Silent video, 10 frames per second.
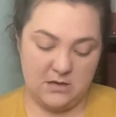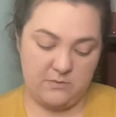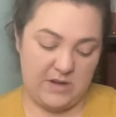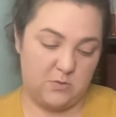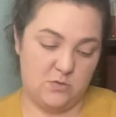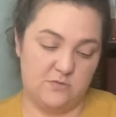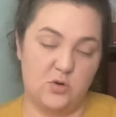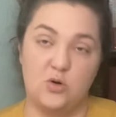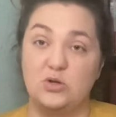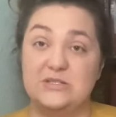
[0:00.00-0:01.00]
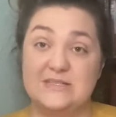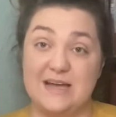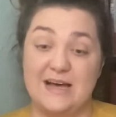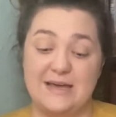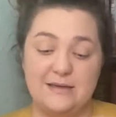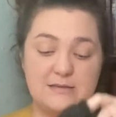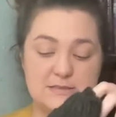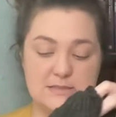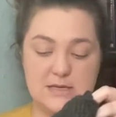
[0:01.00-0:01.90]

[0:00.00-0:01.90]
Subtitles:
Bad Wolf Girl Designs.